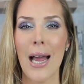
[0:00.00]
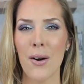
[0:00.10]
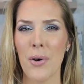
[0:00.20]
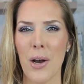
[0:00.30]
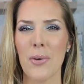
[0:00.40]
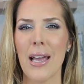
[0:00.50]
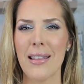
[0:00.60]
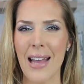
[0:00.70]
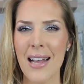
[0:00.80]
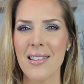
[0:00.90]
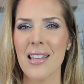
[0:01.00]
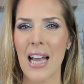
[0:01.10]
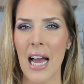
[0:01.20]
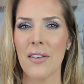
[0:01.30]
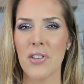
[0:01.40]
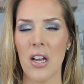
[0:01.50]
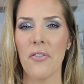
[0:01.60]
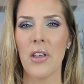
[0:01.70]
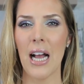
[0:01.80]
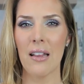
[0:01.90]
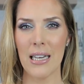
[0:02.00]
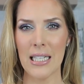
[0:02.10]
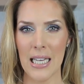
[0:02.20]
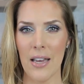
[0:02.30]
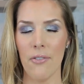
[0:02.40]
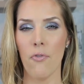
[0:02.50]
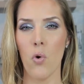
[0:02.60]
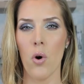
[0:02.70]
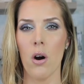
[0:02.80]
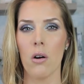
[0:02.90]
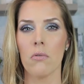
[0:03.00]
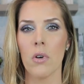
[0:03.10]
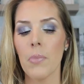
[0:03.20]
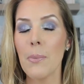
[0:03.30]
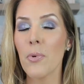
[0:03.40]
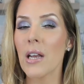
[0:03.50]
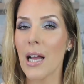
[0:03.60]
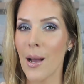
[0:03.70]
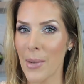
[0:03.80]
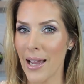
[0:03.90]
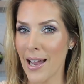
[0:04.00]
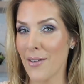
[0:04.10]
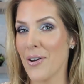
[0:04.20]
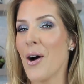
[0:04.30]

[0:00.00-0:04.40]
I don't know. Like that's the kind of stuff that I like to get for people that I may have